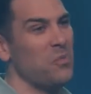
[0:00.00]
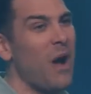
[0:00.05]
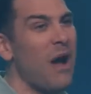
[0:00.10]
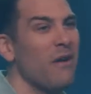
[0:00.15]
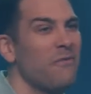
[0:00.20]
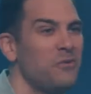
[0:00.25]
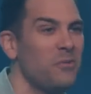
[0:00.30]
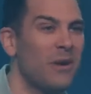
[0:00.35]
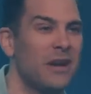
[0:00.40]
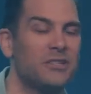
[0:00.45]

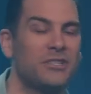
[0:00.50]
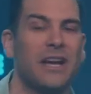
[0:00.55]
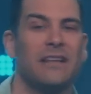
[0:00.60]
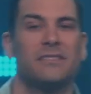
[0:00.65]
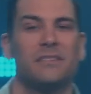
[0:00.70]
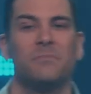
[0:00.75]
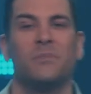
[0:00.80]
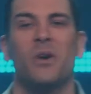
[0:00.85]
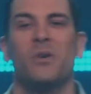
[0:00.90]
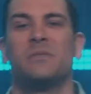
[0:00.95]
Wow, if you want to
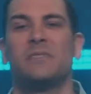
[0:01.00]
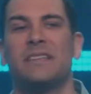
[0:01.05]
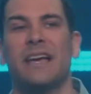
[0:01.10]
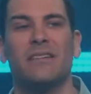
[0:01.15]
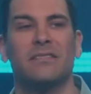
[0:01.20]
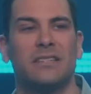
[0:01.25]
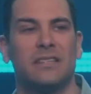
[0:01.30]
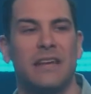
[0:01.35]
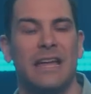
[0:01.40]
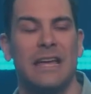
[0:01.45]
jot some notes
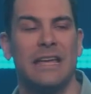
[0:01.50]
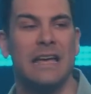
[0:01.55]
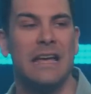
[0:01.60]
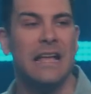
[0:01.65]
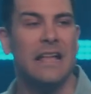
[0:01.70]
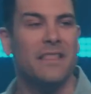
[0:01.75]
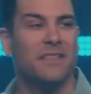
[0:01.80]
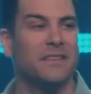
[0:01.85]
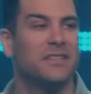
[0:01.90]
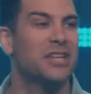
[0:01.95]
down today,
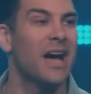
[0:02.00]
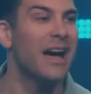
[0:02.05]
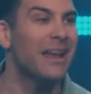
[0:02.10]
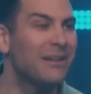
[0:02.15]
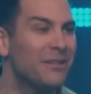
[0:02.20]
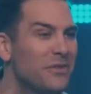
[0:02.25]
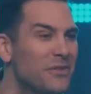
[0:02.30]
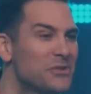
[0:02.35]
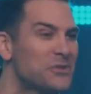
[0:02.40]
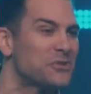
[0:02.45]
the
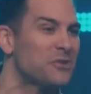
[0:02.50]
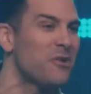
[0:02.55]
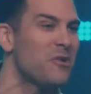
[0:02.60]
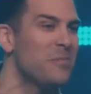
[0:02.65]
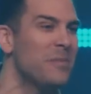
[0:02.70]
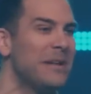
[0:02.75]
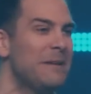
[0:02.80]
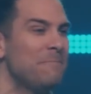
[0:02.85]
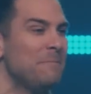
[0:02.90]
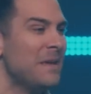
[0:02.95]
title of the
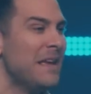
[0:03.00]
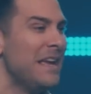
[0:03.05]
sermon